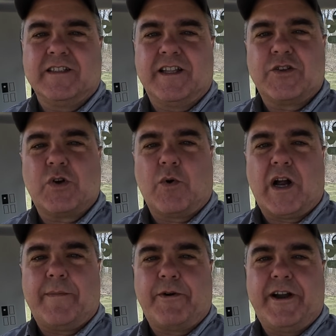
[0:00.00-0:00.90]
That's what we're
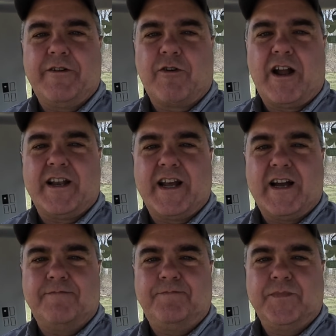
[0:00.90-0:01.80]
operating right
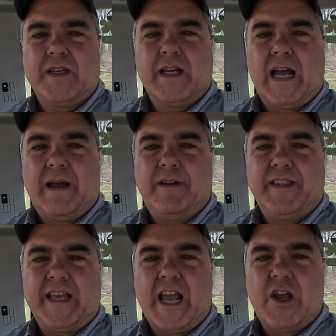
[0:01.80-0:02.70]
now. I'm in
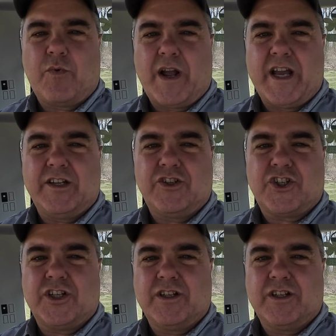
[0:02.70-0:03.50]
the A range.